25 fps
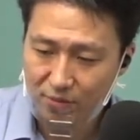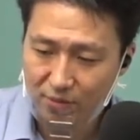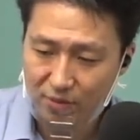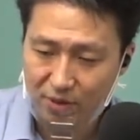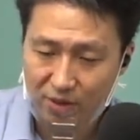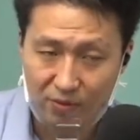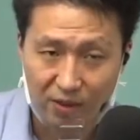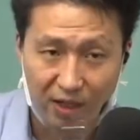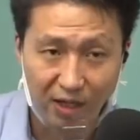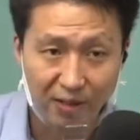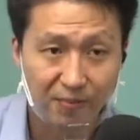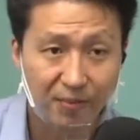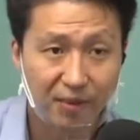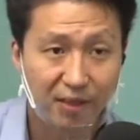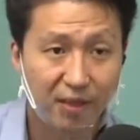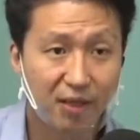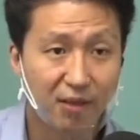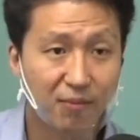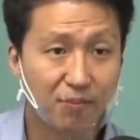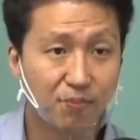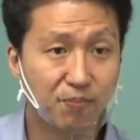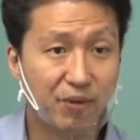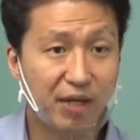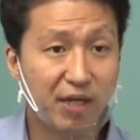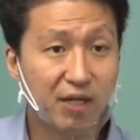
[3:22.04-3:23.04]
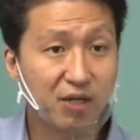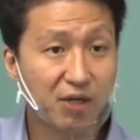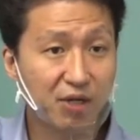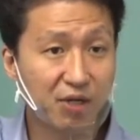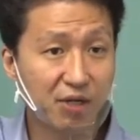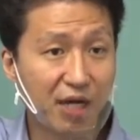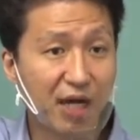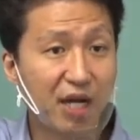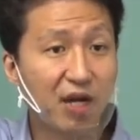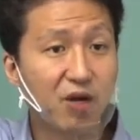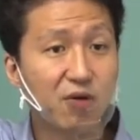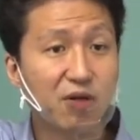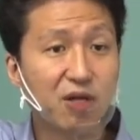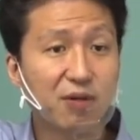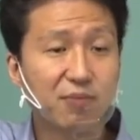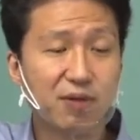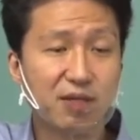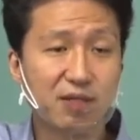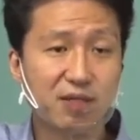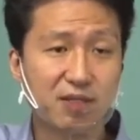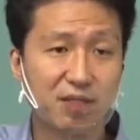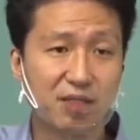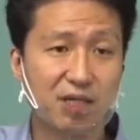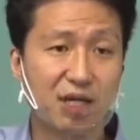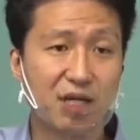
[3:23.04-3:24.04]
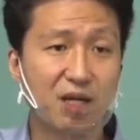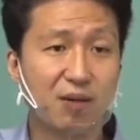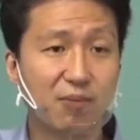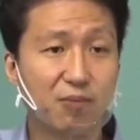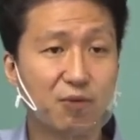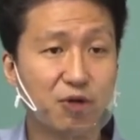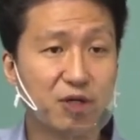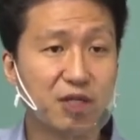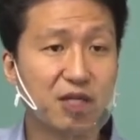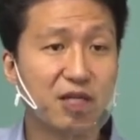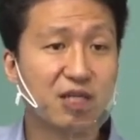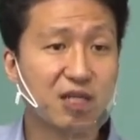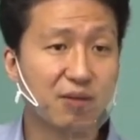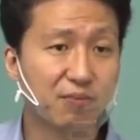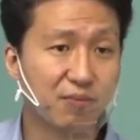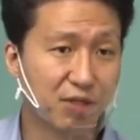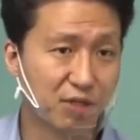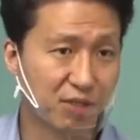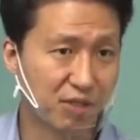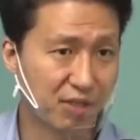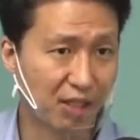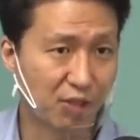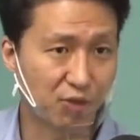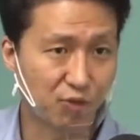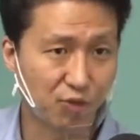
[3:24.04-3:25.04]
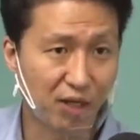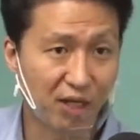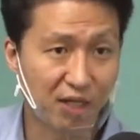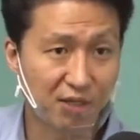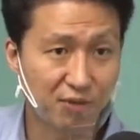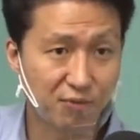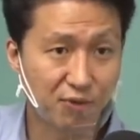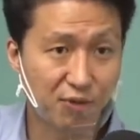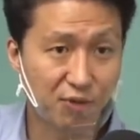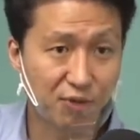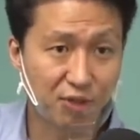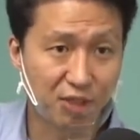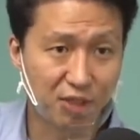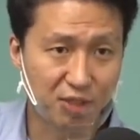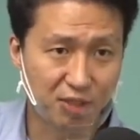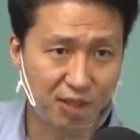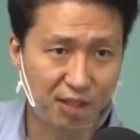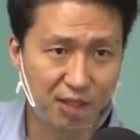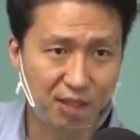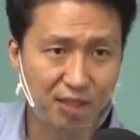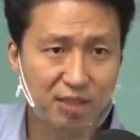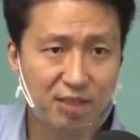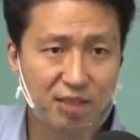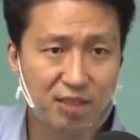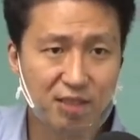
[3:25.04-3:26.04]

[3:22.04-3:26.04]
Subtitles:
right? Bigger area means a lot more heat can transfer to the solid.